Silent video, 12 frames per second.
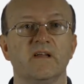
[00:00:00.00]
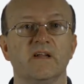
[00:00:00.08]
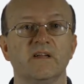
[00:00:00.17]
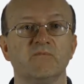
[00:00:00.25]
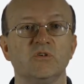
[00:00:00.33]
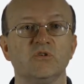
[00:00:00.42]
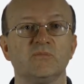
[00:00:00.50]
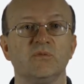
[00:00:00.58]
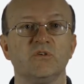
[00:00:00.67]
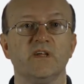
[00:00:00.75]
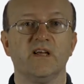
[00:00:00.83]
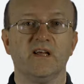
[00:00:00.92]
Right? We just
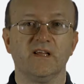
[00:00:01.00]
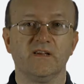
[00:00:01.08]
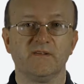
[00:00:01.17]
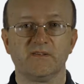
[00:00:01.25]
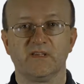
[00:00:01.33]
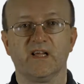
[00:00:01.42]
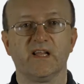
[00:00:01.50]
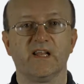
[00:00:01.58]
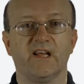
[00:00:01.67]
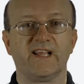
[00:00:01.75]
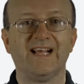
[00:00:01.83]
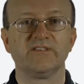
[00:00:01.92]
put a
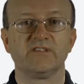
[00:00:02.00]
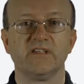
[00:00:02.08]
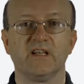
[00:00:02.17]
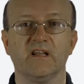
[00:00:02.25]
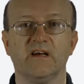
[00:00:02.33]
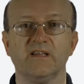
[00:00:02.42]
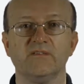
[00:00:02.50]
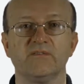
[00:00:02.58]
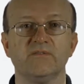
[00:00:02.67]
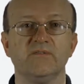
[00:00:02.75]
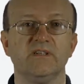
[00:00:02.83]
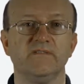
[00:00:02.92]
cancelling line
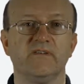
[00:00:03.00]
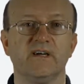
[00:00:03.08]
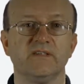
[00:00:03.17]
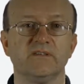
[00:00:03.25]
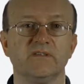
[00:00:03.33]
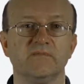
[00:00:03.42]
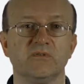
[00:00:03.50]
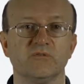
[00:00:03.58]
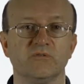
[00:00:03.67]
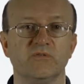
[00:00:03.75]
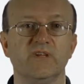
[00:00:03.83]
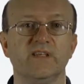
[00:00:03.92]
through the divide symbol.
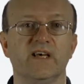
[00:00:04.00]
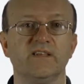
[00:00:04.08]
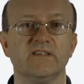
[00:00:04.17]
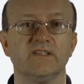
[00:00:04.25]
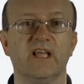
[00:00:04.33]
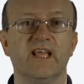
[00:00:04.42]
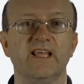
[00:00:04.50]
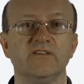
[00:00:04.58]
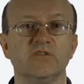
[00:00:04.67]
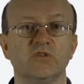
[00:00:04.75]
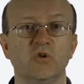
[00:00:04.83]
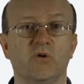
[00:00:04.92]
So we read that as a
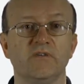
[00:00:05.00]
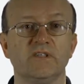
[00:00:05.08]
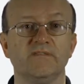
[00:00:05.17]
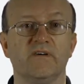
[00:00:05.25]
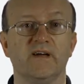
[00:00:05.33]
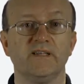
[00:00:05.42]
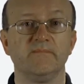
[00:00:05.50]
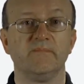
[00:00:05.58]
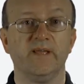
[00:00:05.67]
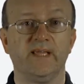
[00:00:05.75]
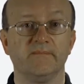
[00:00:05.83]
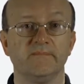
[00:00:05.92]
does not divide
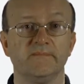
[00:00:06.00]
b.